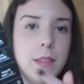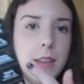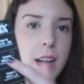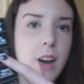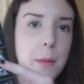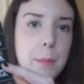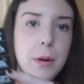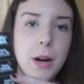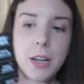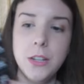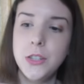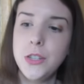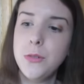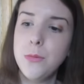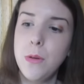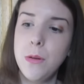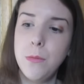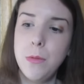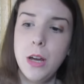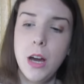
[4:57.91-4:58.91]
they got
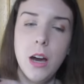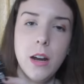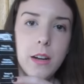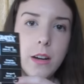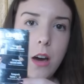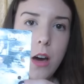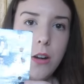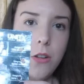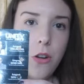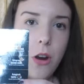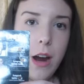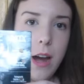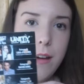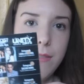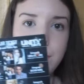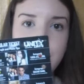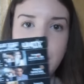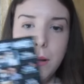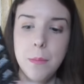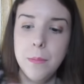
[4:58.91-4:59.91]
punched when we got an
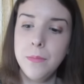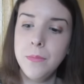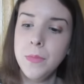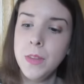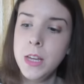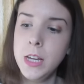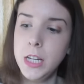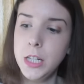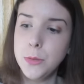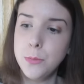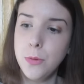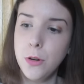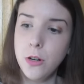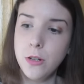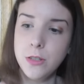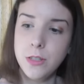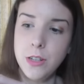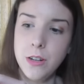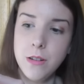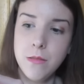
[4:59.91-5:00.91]
autograph from each
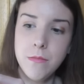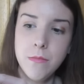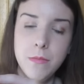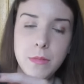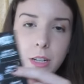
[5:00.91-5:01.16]
person.